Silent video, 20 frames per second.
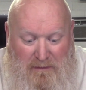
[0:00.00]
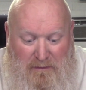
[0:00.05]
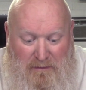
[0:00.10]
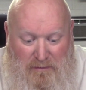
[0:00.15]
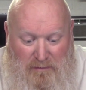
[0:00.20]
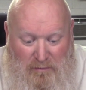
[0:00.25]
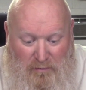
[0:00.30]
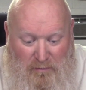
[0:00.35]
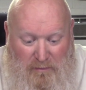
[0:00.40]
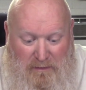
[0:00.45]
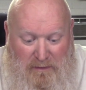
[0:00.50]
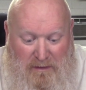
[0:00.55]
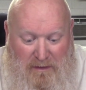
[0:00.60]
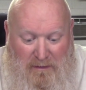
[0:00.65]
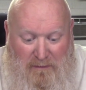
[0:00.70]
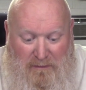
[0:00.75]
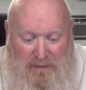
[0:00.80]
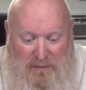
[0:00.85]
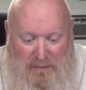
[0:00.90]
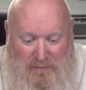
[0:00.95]
York
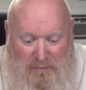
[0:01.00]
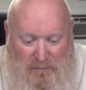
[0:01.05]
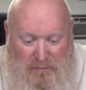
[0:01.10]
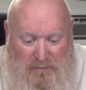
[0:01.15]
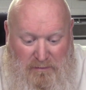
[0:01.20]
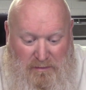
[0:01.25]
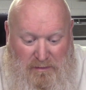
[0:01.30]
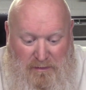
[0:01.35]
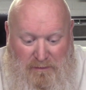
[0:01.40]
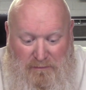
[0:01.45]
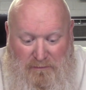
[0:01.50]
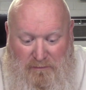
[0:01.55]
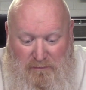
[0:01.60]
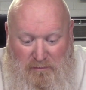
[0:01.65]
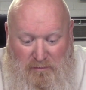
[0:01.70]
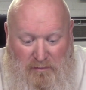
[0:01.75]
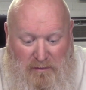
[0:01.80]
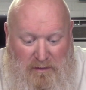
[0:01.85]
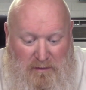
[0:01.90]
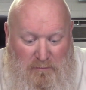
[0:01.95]
County, Dorchester,
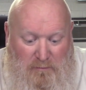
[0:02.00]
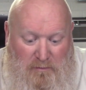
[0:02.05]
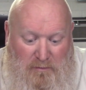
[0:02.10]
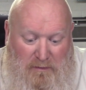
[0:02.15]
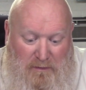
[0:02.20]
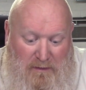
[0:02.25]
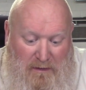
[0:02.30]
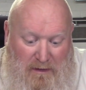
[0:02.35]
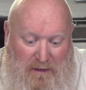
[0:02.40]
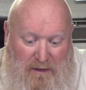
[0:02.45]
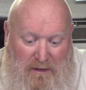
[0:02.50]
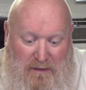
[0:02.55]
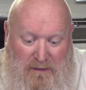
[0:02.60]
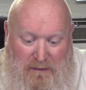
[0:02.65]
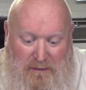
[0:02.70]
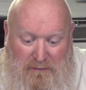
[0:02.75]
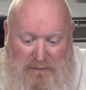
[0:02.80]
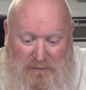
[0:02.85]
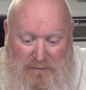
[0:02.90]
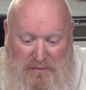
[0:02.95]
Greenwood,
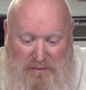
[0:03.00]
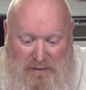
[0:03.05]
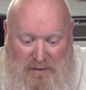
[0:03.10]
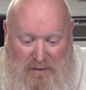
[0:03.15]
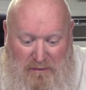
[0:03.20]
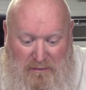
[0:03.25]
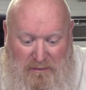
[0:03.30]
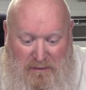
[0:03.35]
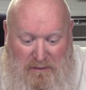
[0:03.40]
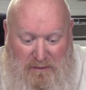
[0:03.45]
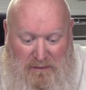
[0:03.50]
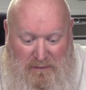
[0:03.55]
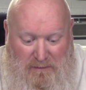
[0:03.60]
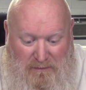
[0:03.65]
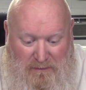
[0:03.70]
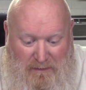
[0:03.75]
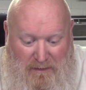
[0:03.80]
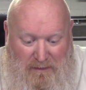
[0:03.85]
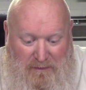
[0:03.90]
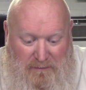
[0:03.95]
Aiken, Cherokee,
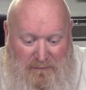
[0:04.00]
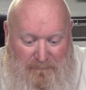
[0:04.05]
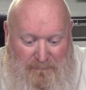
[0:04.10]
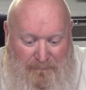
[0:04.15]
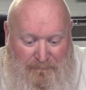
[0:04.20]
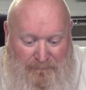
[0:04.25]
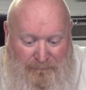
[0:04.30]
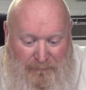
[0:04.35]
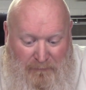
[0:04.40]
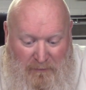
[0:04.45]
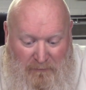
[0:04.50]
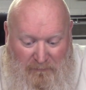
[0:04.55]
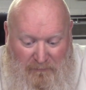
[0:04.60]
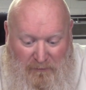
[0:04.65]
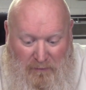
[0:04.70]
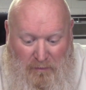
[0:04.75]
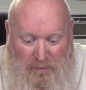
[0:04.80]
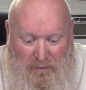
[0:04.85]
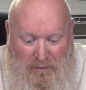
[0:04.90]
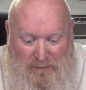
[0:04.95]
Clinton,
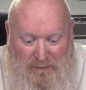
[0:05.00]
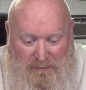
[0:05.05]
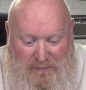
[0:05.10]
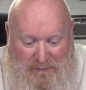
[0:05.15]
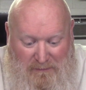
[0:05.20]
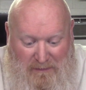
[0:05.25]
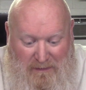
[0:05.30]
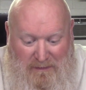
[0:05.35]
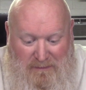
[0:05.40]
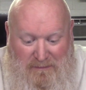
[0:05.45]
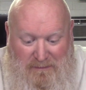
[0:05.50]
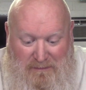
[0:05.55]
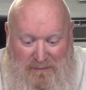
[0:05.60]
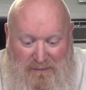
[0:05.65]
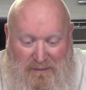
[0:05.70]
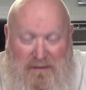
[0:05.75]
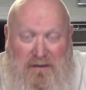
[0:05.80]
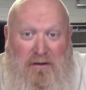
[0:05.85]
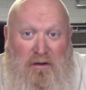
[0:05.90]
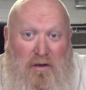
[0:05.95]
Florence,
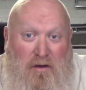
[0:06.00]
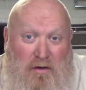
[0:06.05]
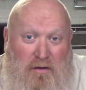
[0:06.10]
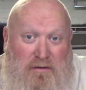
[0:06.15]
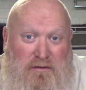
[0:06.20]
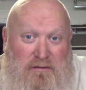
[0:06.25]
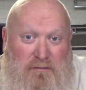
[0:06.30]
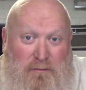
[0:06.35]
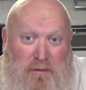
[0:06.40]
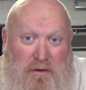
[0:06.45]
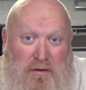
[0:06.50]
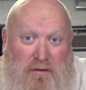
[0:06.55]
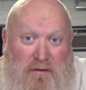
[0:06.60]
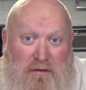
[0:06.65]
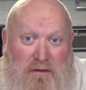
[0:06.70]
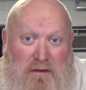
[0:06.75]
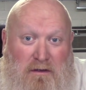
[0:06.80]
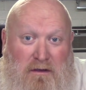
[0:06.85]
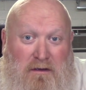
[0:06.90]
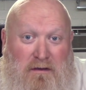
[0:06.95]
Lexington, and Orangeburg.
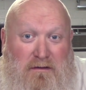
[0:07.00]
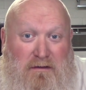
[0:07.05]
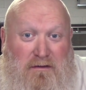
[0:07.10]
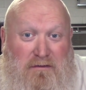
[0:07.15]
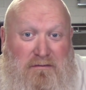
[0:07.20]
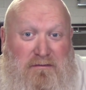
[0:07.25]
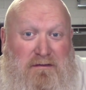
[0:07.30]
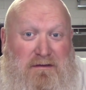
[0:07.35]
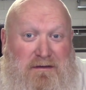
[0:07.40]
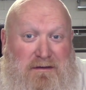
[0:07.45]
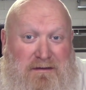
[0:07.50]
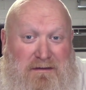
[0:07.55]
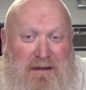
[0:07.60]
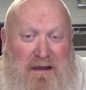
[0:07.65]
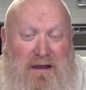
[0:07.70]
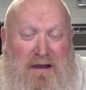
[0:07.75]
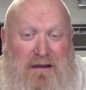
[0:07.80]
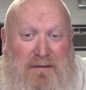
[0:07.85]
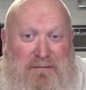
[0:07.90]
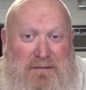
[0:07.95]
Those are the
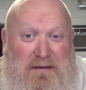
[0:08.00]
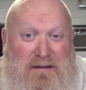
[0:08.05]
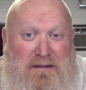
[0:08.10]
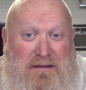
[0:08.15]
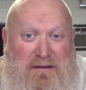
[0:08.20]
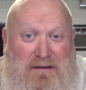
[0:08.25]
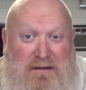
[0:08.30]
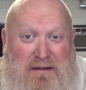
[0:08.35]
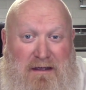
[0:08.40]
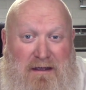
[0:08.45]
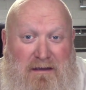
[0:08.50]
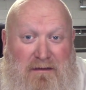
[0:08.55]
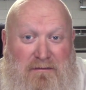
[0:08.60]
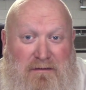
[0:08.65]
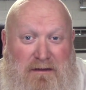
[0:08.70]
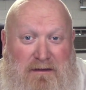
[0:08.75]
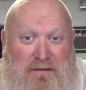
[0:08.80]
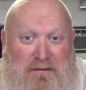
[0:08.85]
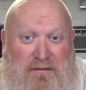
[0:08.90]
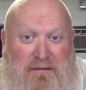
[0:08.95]
top 10
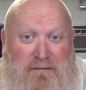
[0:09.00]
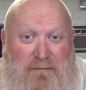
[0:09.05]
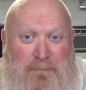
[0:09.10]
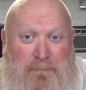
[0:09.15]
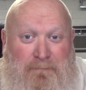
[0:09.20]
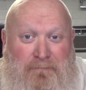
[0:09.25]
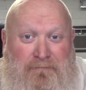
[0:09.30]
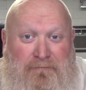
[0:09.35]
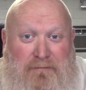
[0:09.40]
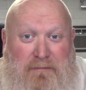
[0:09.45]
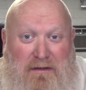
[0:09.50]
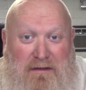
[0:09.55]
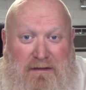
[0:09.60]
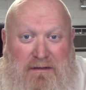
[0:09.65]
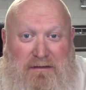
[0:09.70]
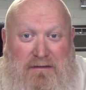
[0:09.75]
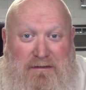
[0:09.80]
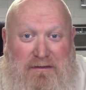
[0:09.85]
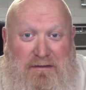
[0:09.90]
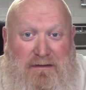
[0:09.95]
counties
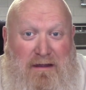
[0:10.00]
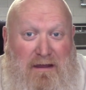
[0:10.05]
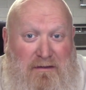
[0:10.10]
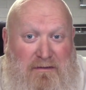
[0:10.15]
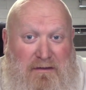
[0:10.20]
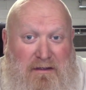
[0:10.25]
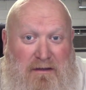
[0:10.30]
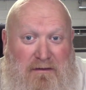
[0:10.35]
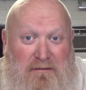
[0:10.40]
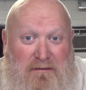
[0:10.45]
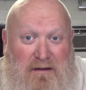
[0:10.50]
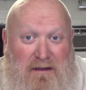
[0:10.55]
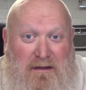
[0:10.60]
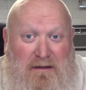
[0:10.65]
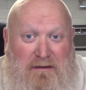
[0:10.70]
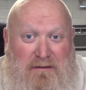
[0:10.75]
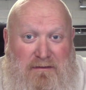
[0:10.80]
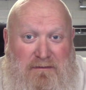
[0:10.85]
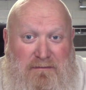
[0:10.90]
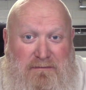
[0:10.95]
in South
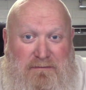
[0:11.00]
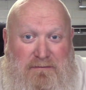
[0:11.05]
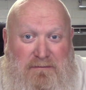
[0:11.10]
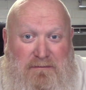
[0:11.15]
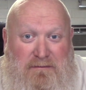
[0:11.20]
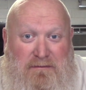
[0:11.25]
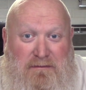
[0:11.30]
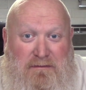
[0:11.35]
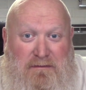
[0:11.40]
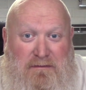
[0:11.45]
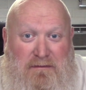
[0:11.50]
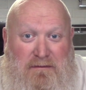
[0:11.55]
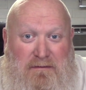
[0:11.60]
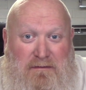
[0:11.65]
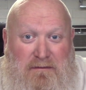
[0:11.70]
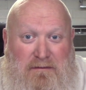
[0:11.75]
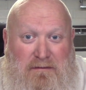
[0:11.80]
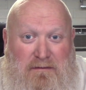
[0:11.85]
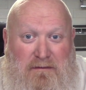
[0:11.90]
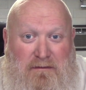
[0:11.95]
Carolina
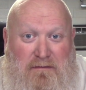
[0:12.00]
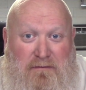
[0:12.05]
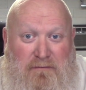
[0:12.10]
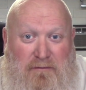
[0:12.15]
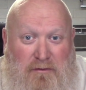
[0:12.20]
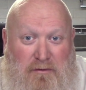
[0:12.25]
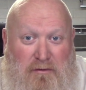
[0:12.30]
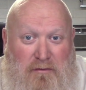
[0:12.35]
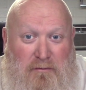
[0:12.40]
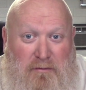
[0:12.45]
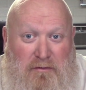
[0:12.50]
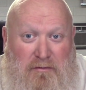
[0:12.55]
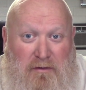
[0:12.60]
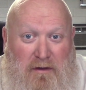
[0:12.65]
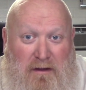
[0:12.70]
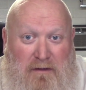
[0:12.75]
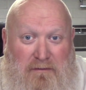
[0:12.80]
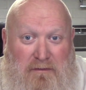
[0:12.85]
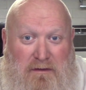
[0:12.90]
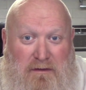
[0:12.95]
for human
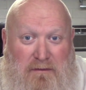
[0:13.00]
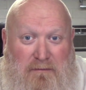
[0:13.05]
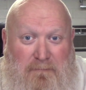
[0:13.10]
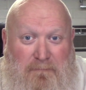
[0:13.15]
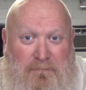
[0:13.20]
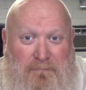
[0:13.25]
trafficking.